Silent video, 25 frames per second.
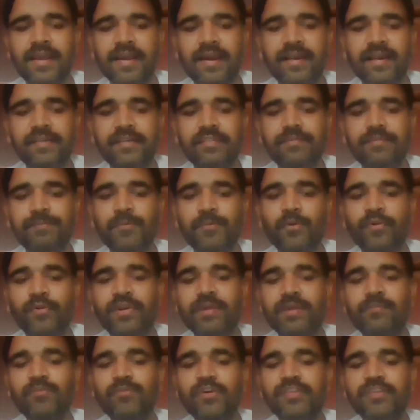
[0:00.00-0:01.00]
and the
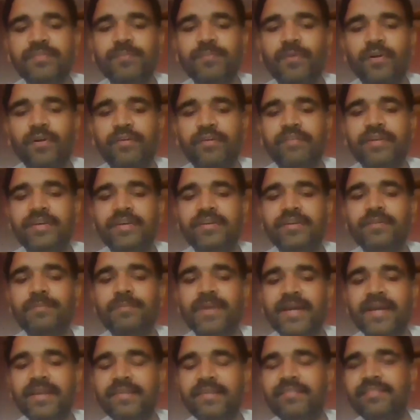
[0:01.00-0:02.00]
program was moderated
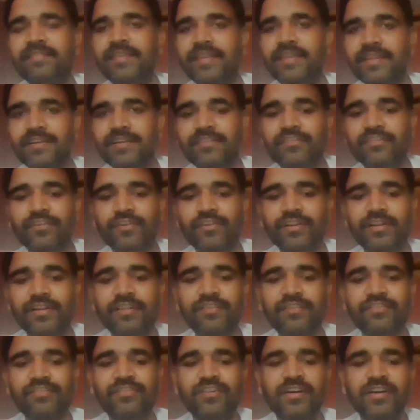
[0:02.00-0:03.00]
by senior
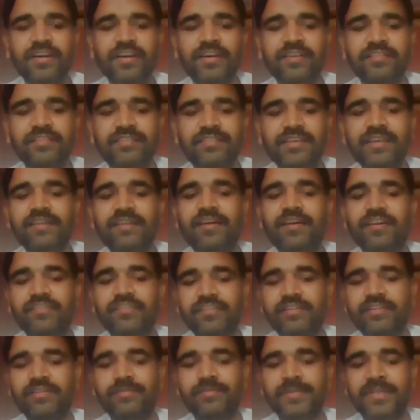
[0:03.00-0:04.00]
journalist G.
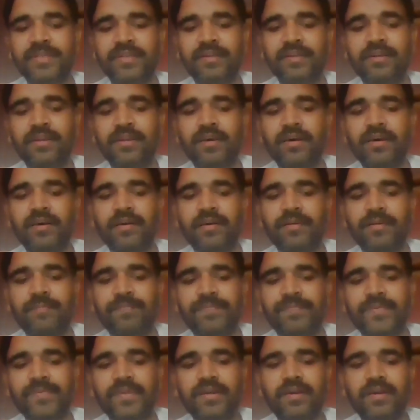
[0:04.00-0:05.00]
Rajaraman.
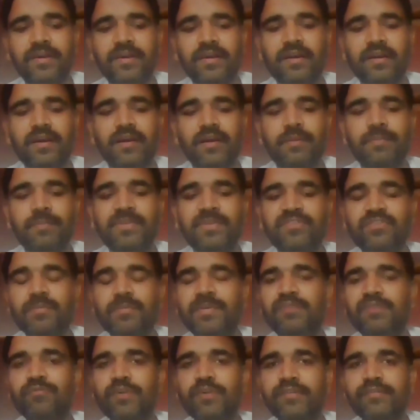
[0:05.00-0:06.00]
Mr.
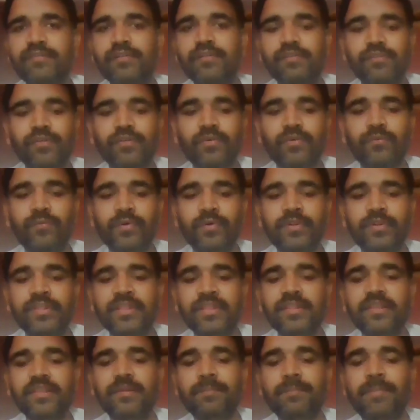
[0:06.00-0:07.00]
Biswas also won
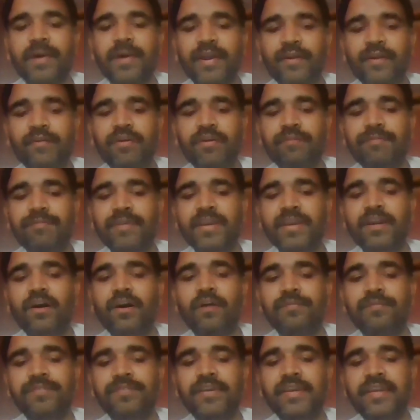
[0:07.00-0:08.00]
the Biography
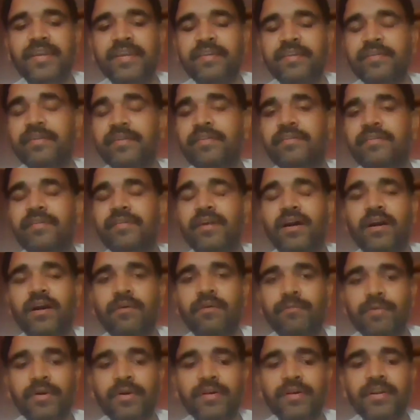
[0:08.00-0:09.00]
of the Year
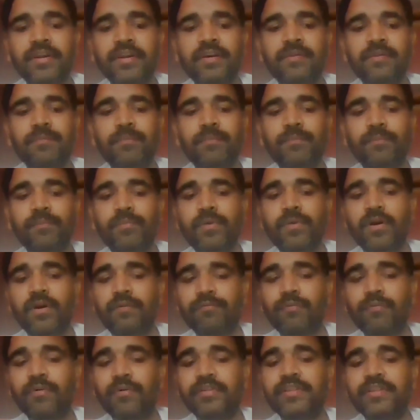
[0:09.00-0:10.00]
award
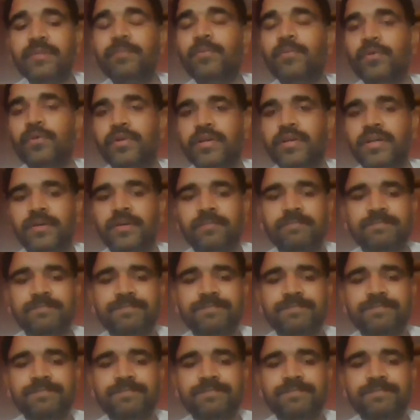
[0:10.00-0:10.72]
for the book.